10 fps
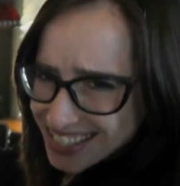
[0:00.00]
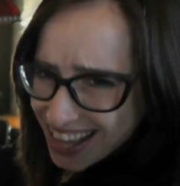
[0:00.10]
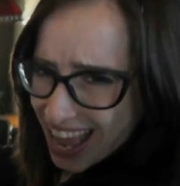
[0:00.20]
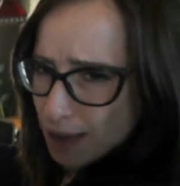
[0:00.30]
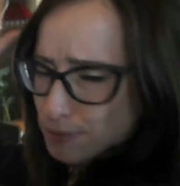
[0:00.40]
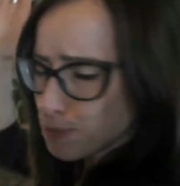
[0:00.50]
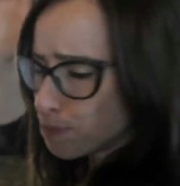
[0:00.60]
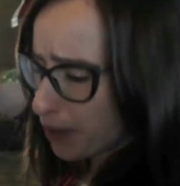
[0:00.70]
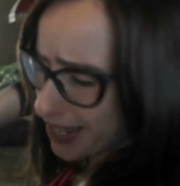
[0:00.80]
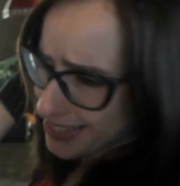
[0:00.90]
slabs,
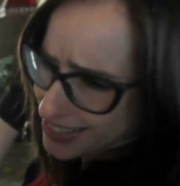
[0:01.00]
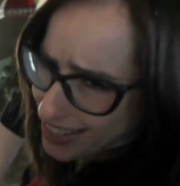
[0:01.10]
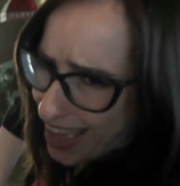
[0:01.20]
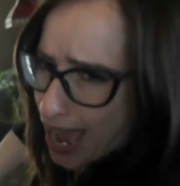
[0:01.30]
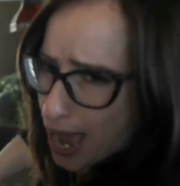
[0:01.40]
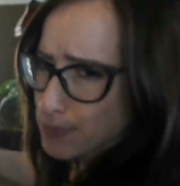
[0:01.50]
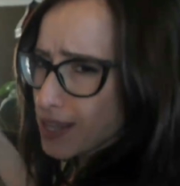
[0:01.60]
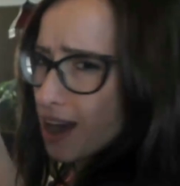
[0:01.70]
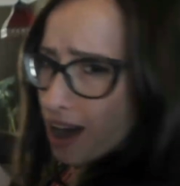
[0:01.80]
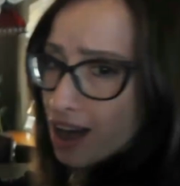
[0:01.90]
butt slabs,
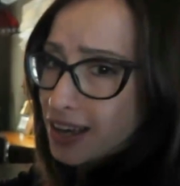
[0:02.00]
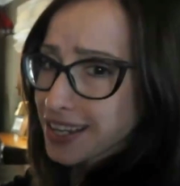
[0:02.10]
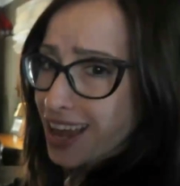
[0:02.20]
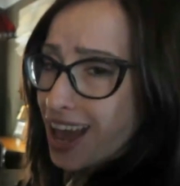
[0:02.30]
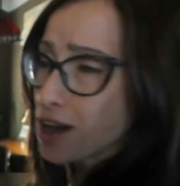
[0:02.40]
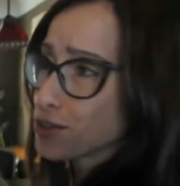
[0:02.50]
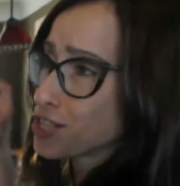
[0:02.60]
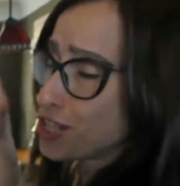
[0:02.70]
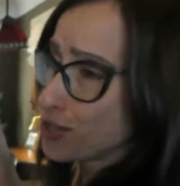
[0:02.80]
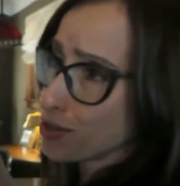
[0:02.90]
hug it out,
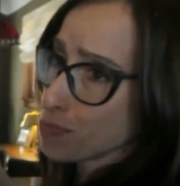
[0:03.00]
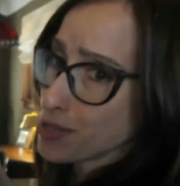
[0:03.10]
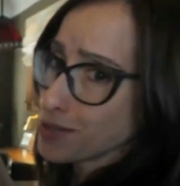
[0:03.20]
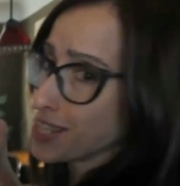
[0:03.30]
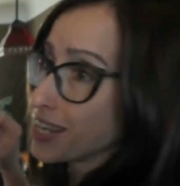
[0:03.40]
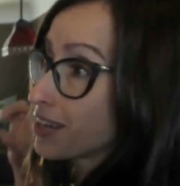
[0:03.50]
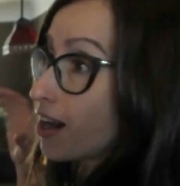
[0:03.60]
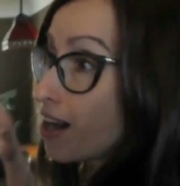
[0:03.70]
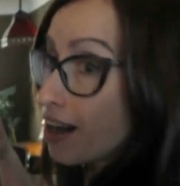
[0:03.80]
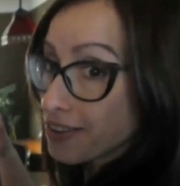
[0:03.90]
cue music.
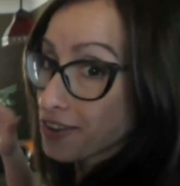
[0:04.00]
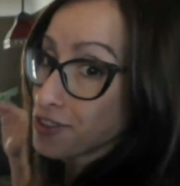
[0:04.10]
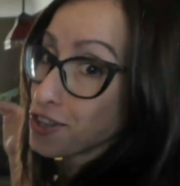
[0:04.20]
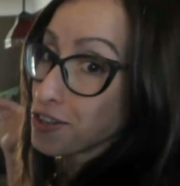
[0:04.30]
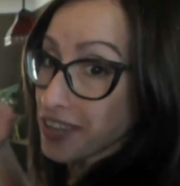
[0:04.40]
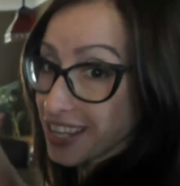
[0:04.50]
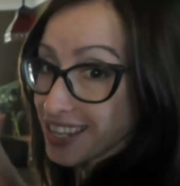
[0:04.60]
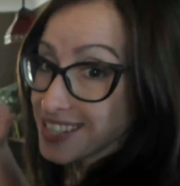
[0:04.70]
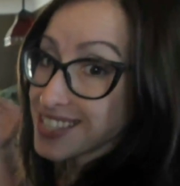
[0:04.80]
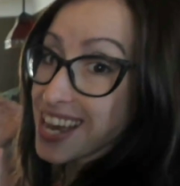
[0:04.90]
Ulnar nerve
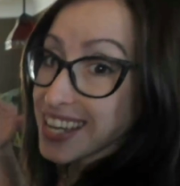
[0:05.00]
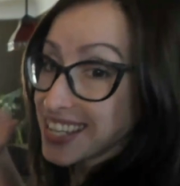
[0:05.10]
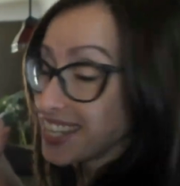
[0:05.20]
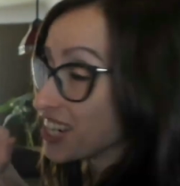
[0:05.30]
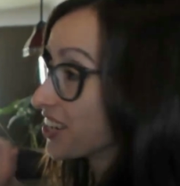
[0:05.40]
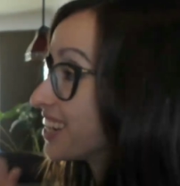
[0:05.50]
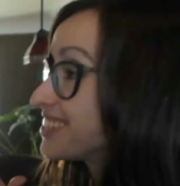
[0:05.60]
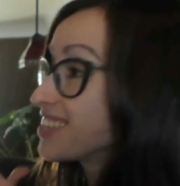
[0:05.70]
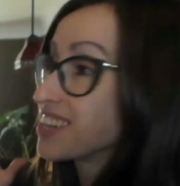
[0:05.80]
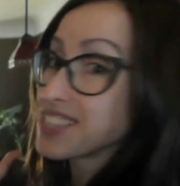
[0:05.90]
is here.
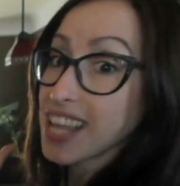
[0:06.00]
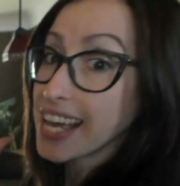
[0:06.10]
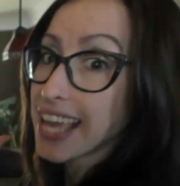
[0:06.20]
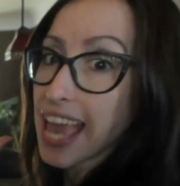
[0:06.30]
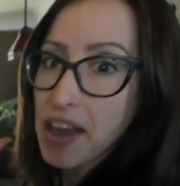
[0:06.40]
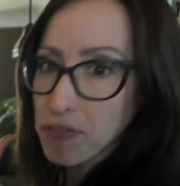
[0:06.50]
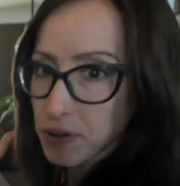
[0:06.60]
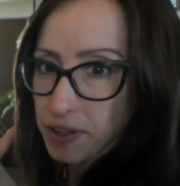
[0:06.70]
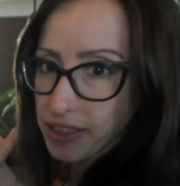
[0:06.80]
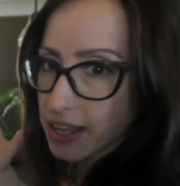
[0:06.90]
It does like
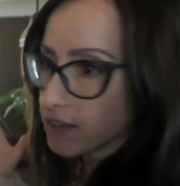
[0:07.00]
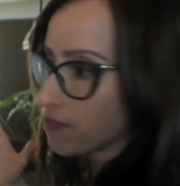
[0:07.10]
everything